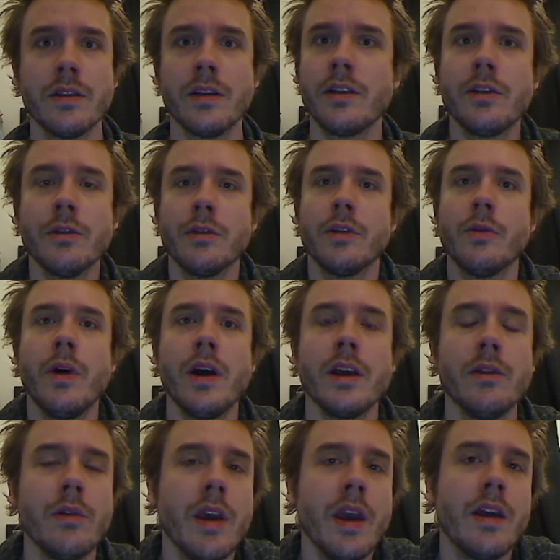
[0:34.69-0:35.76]
It's the only way.
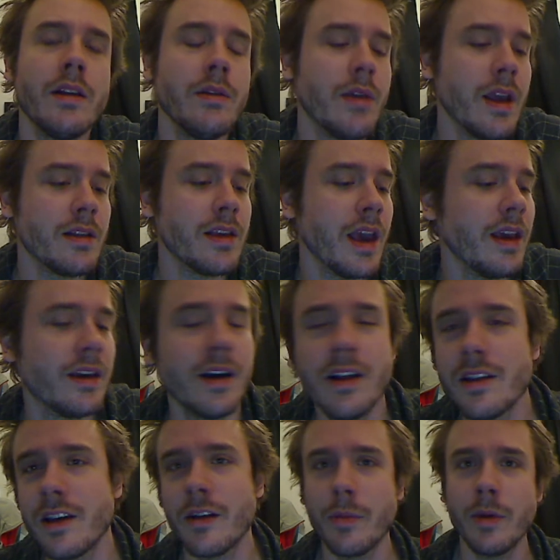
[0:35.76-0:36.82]
You can't take
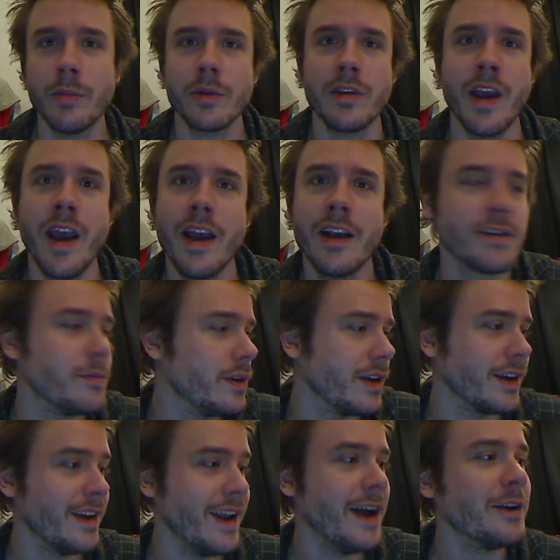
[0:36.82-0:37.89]
guns out of people's hands and be
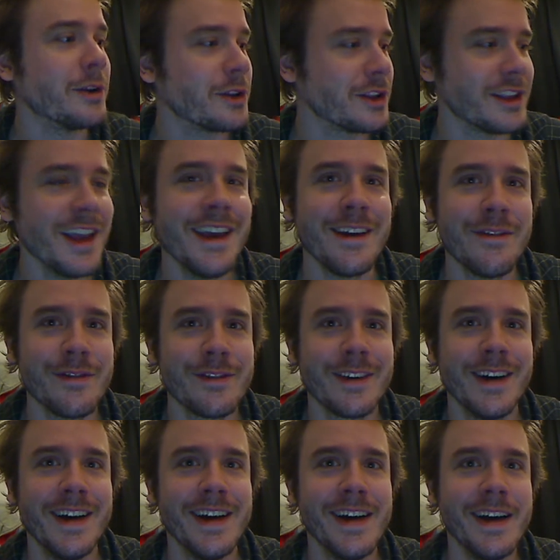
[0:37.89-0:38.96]
like, now you're safe.
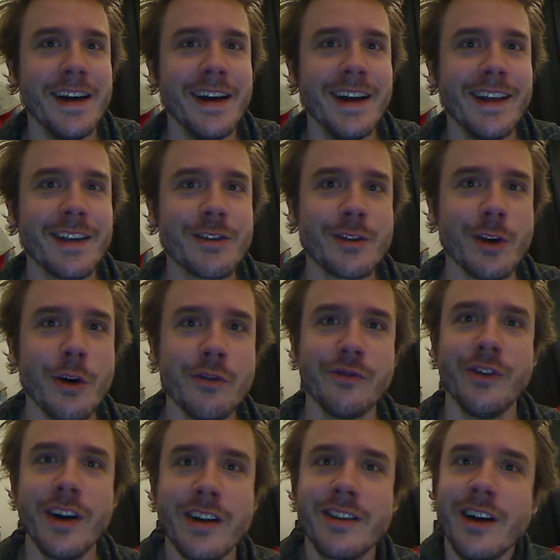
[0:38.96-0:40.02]
It's so
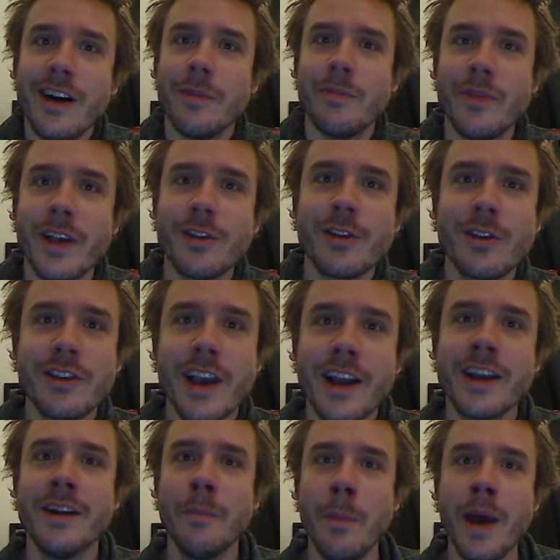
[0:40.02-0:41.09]
fucked up. That's our
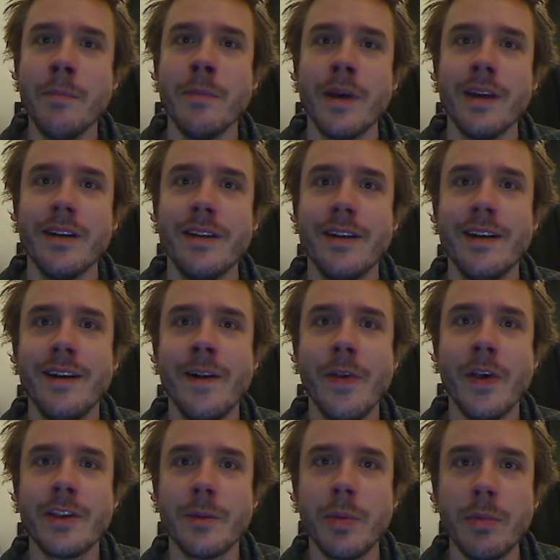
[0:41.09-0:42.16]
Second Amendment,
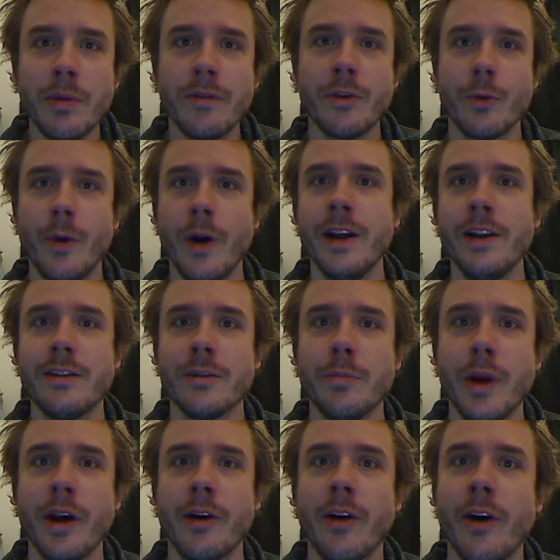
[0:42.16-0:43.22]
is that people have the right to
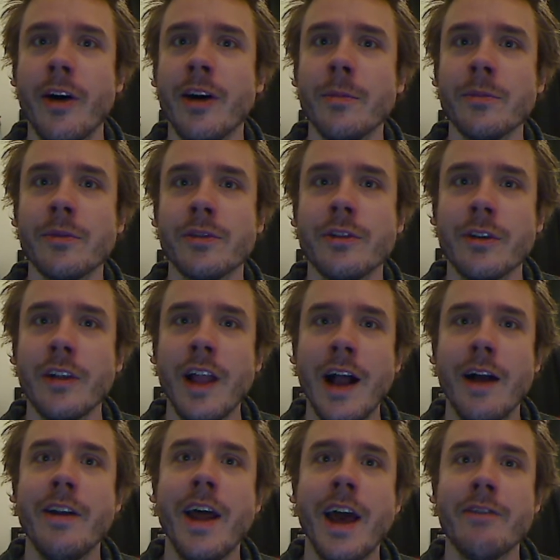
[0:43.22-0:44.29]
bear arms. They're
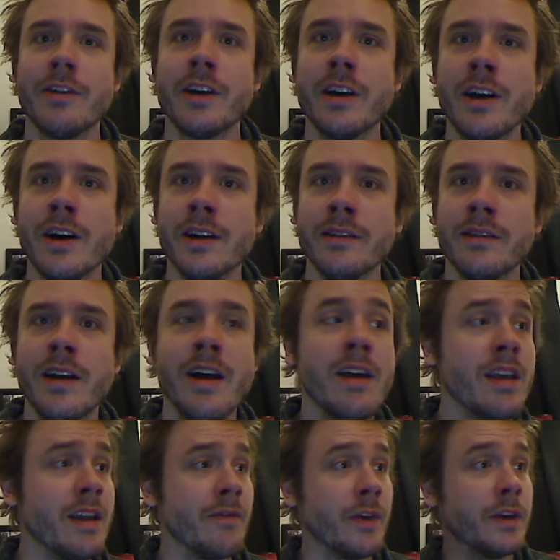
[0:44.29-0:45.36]
allowed to have a gun.
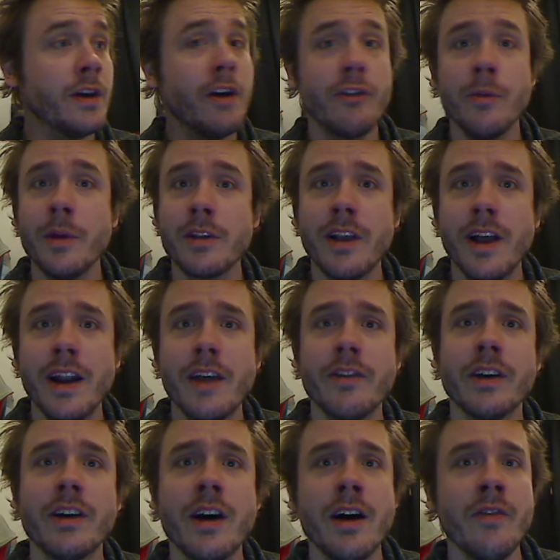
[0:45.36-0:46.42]
If the government's allowed to
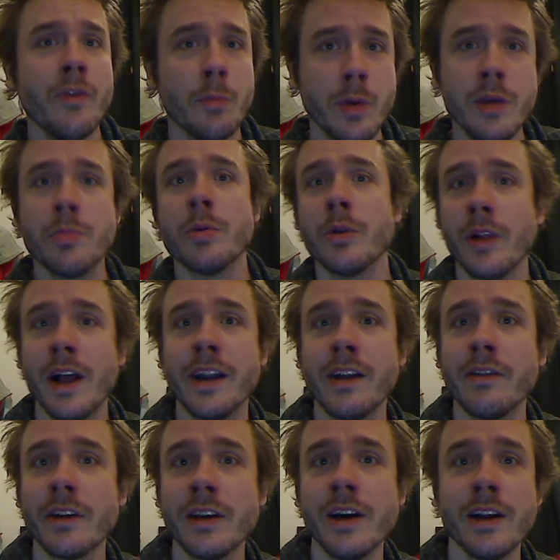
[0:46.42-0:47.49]
have a gun, the people are allowed to
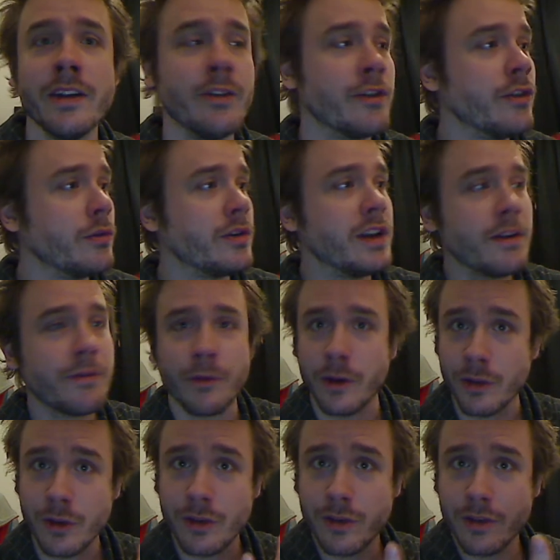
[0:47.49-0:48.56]
have a gun. There's no
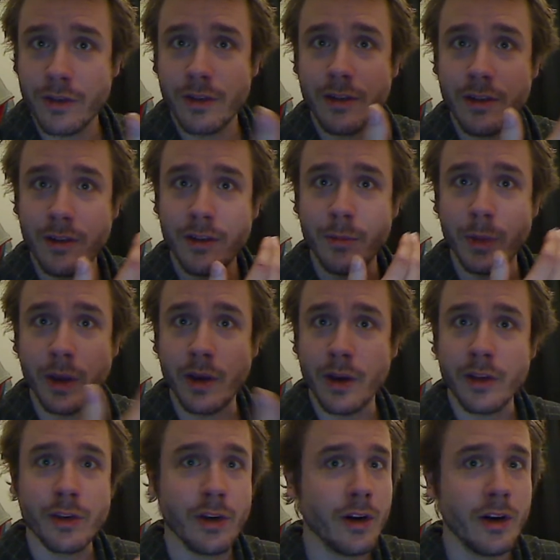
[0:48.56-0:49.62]
difference.
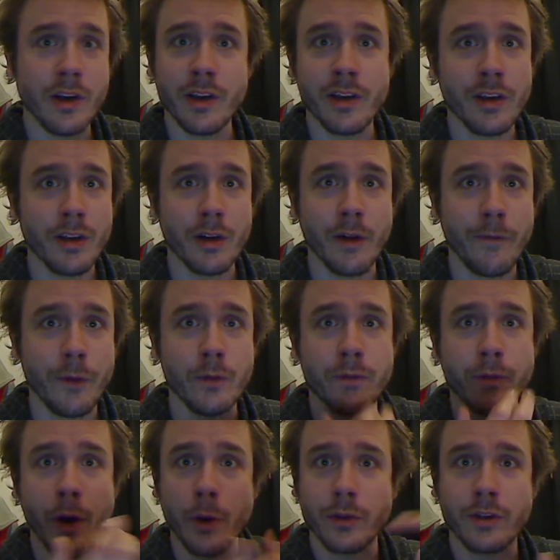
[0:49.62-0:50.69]
Because all, you know, a few
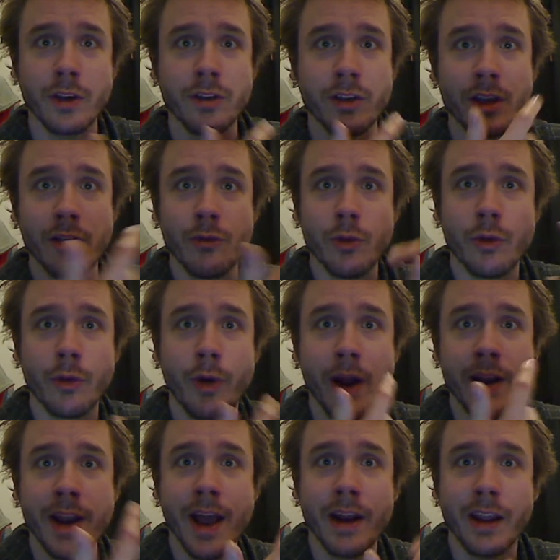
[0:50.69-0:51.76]
votes doesn't give you the
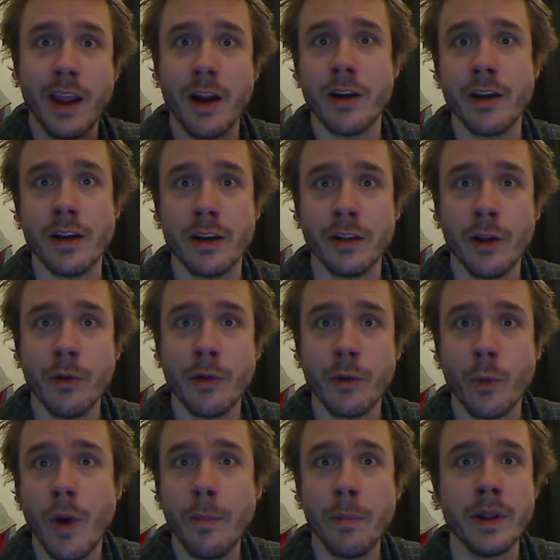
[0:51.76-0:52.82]
right now to carry a loaded
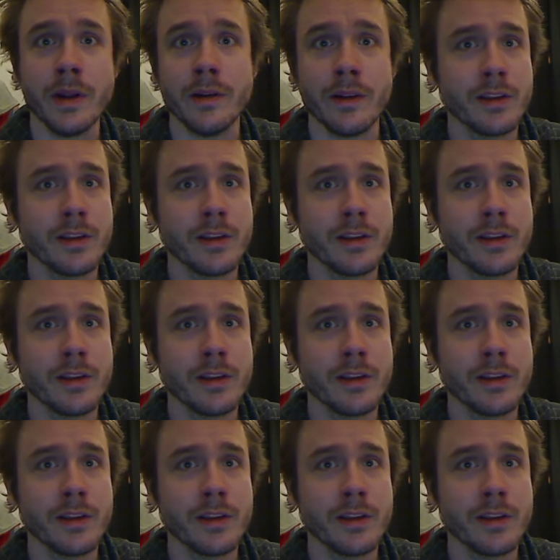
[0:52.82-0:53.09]
weapon.